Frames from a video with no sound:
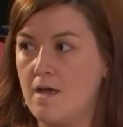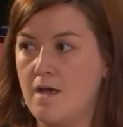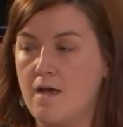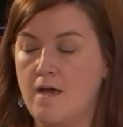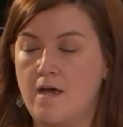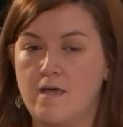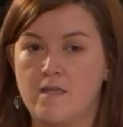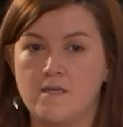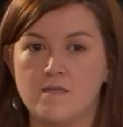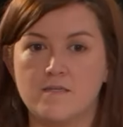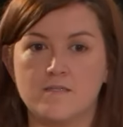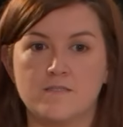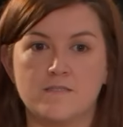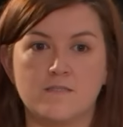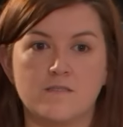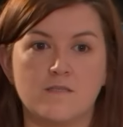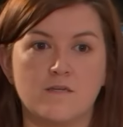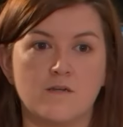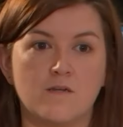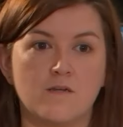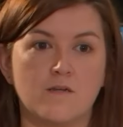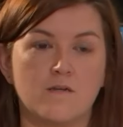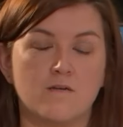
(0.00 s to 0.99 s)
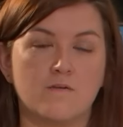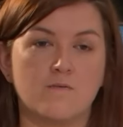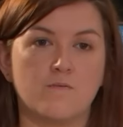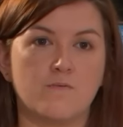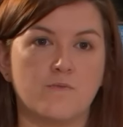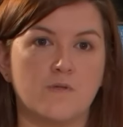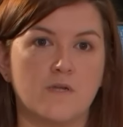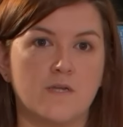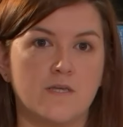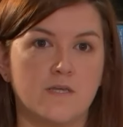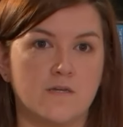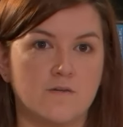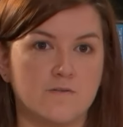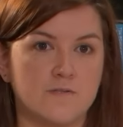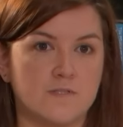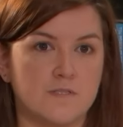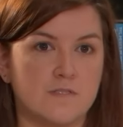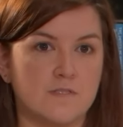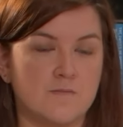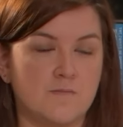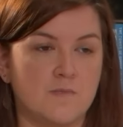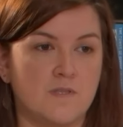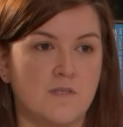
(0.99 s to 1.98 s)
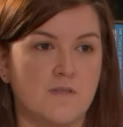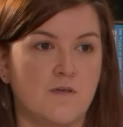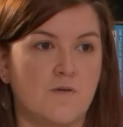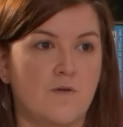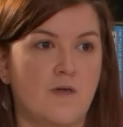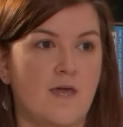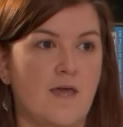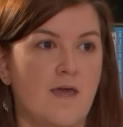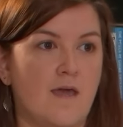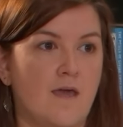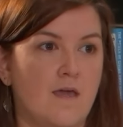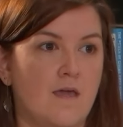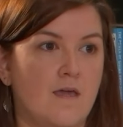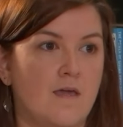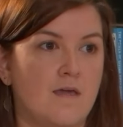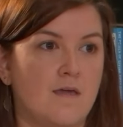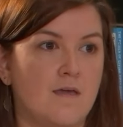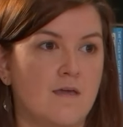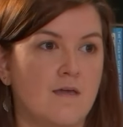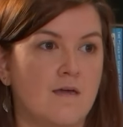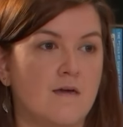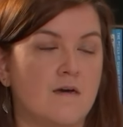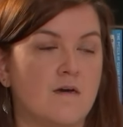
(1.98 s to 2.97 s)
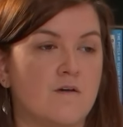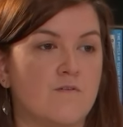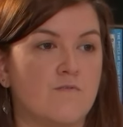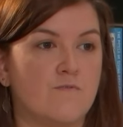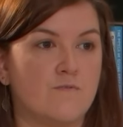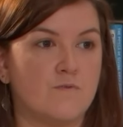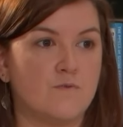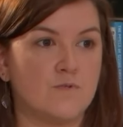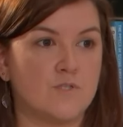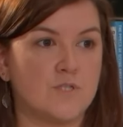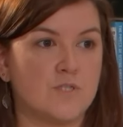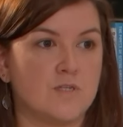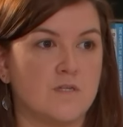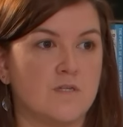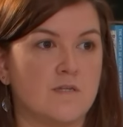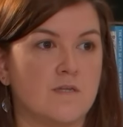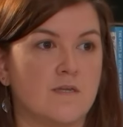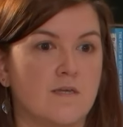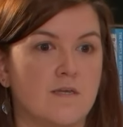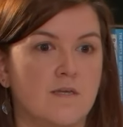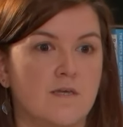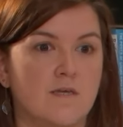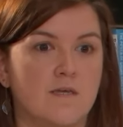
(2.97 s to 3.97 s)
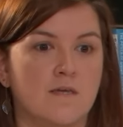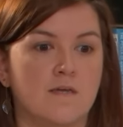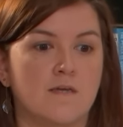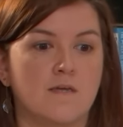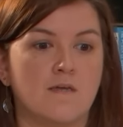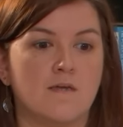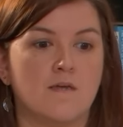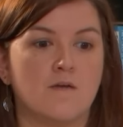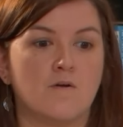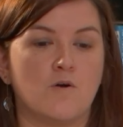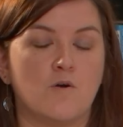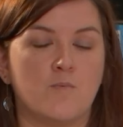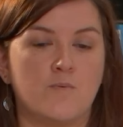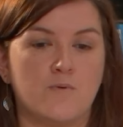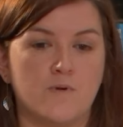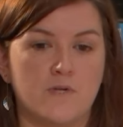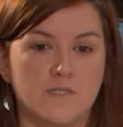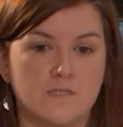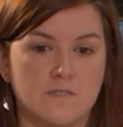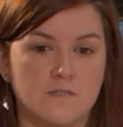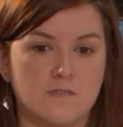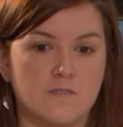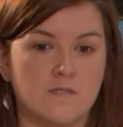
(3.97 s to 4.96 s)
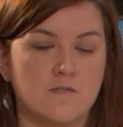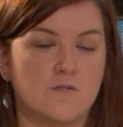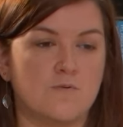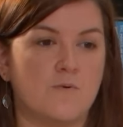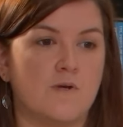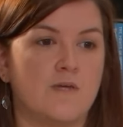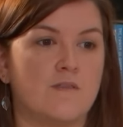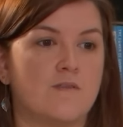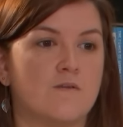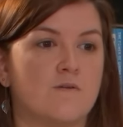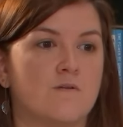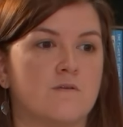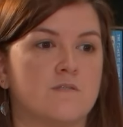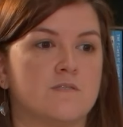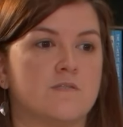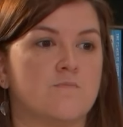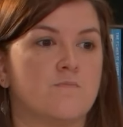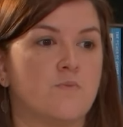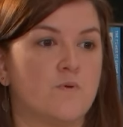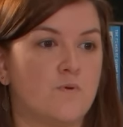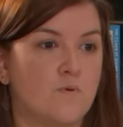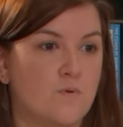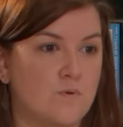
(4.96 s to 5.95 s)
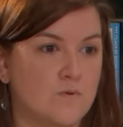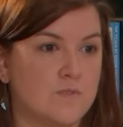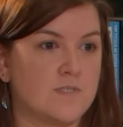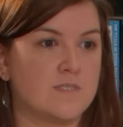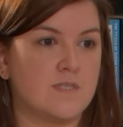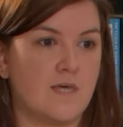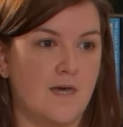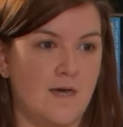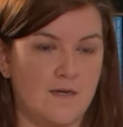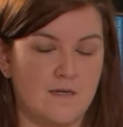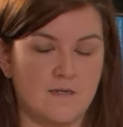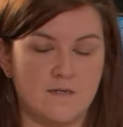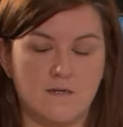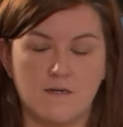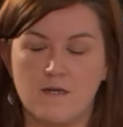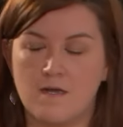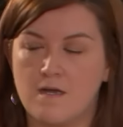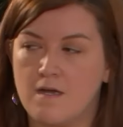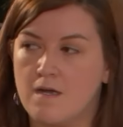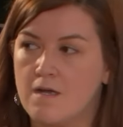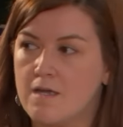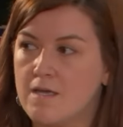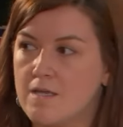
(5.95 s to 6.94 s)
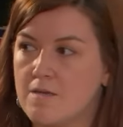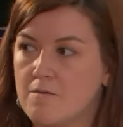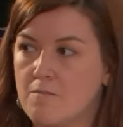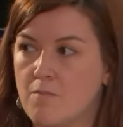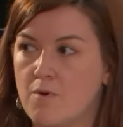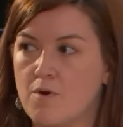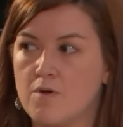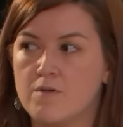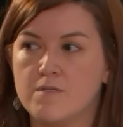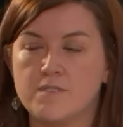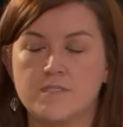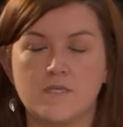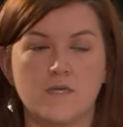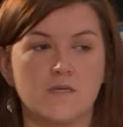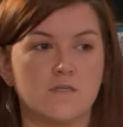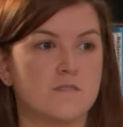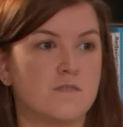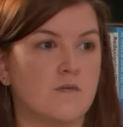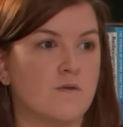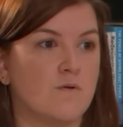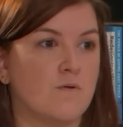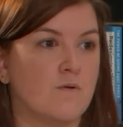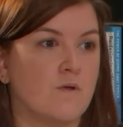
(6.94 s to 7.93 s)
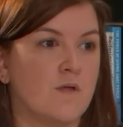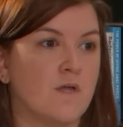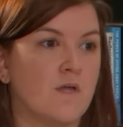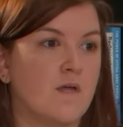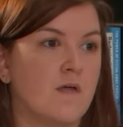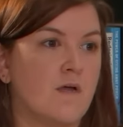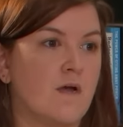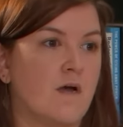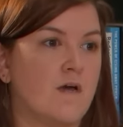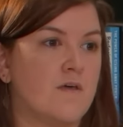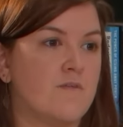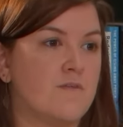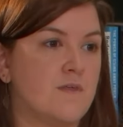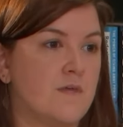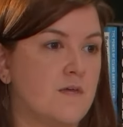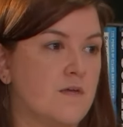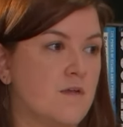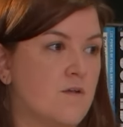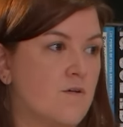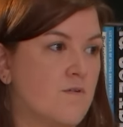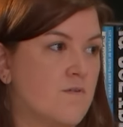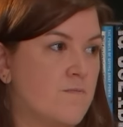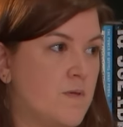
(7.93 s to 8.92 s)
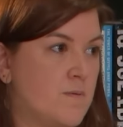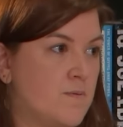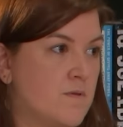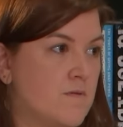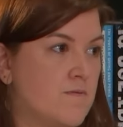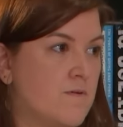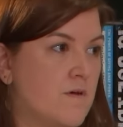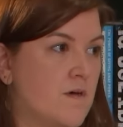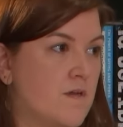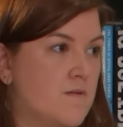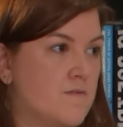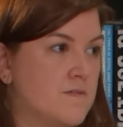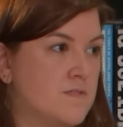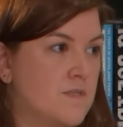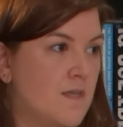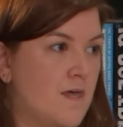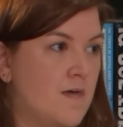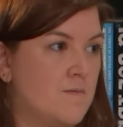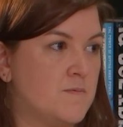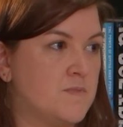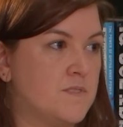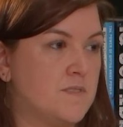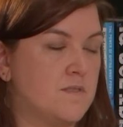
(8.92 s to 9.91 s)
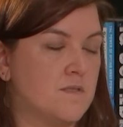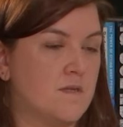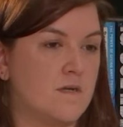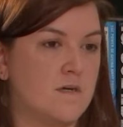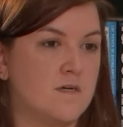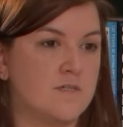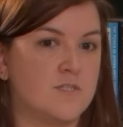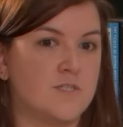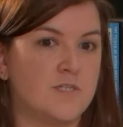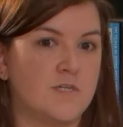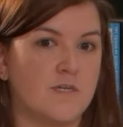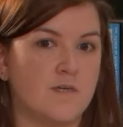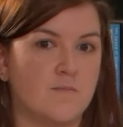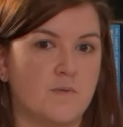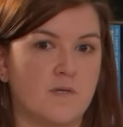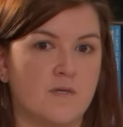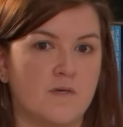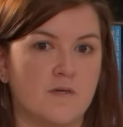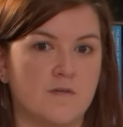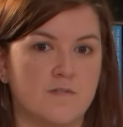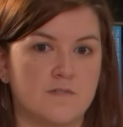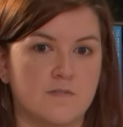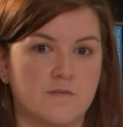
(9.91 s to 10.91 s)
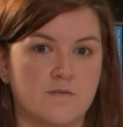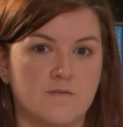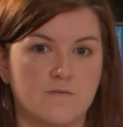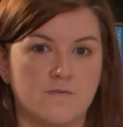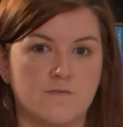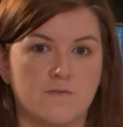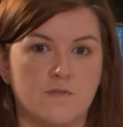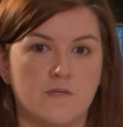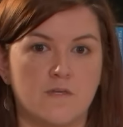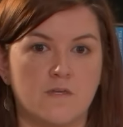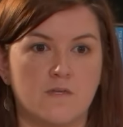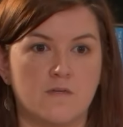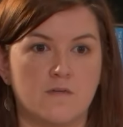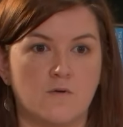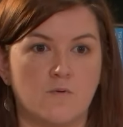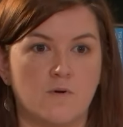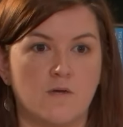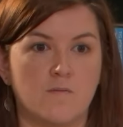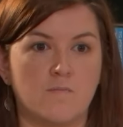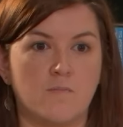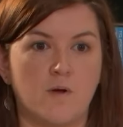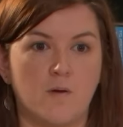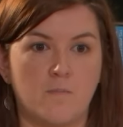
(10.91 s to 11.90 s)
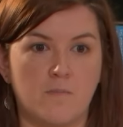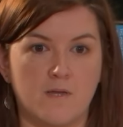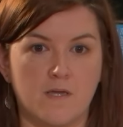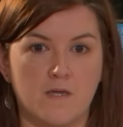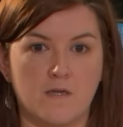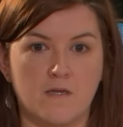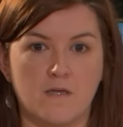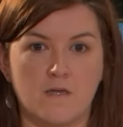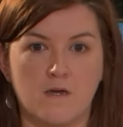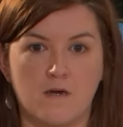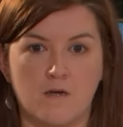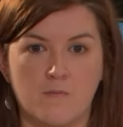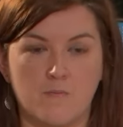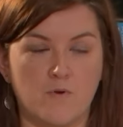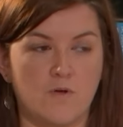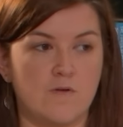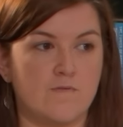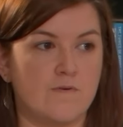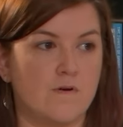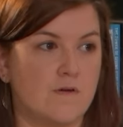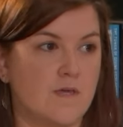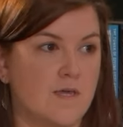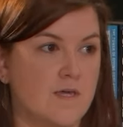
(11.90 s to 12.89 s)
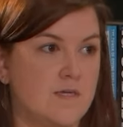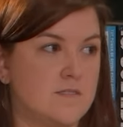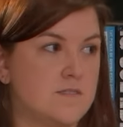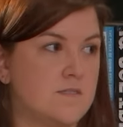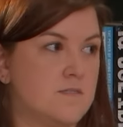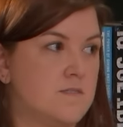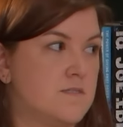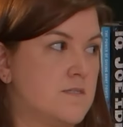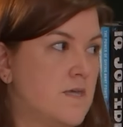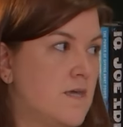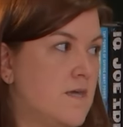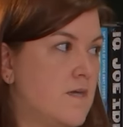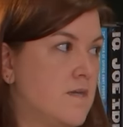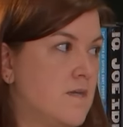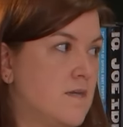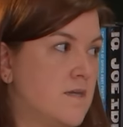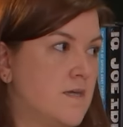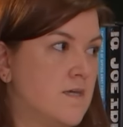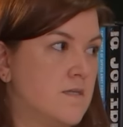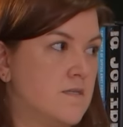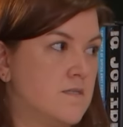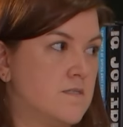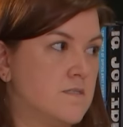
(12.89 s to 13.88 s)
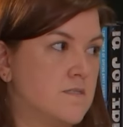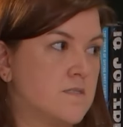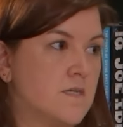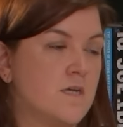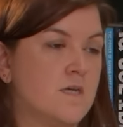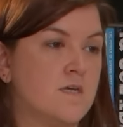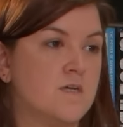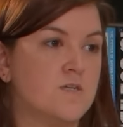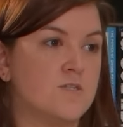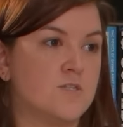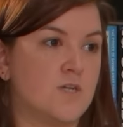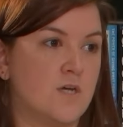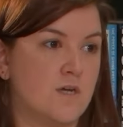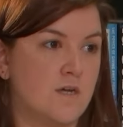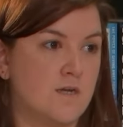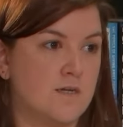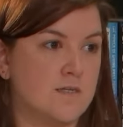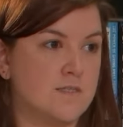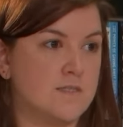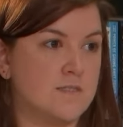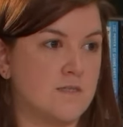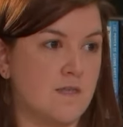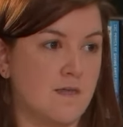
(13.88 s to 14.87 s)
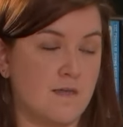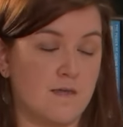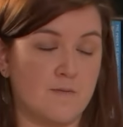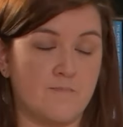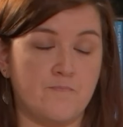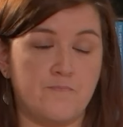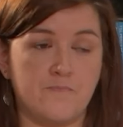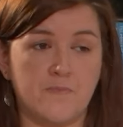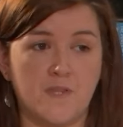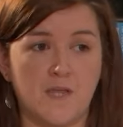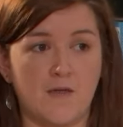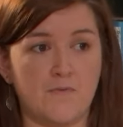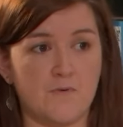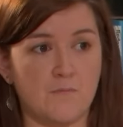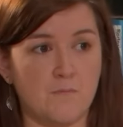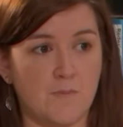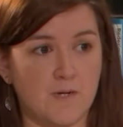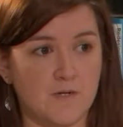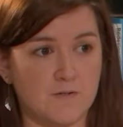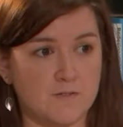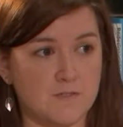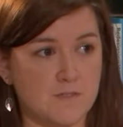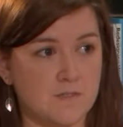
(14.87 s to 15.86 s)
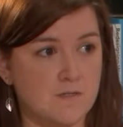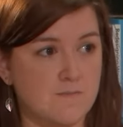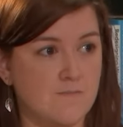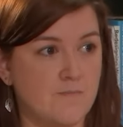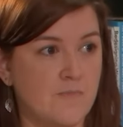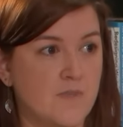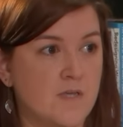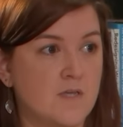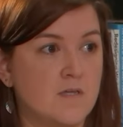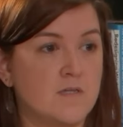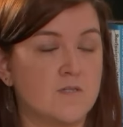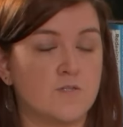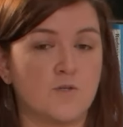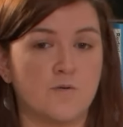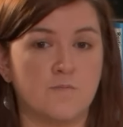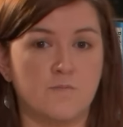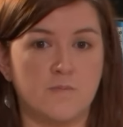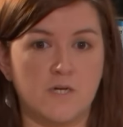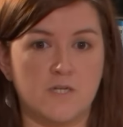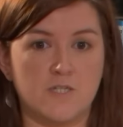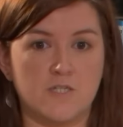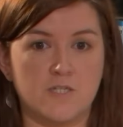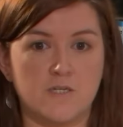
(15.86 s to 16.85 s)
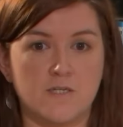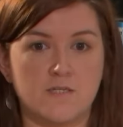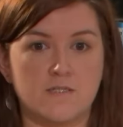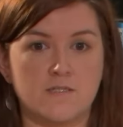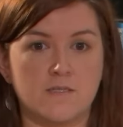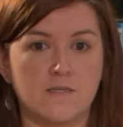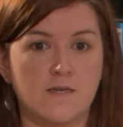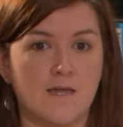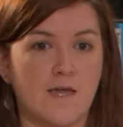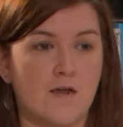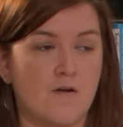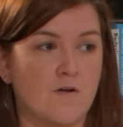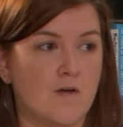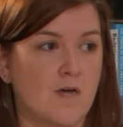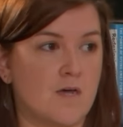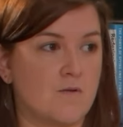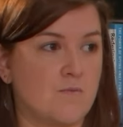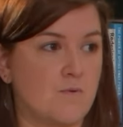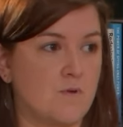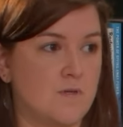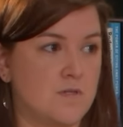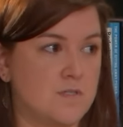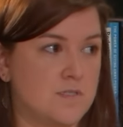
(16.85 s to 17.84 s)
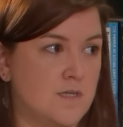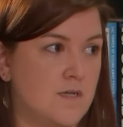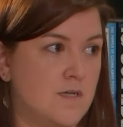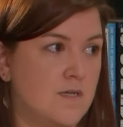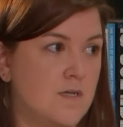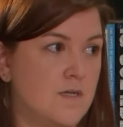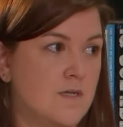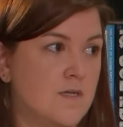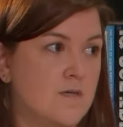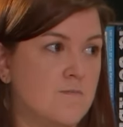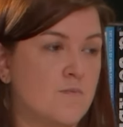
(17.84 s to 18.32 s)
And the legal system in the UK, unfortunately, operates in such a way that supports that hidden process. So I think a lot of people have heard of SLAPs in the last year because of the quite public, high-profile cases taken against journalists like Catherine Belton, Tom Burgess and Carol Cadwallader.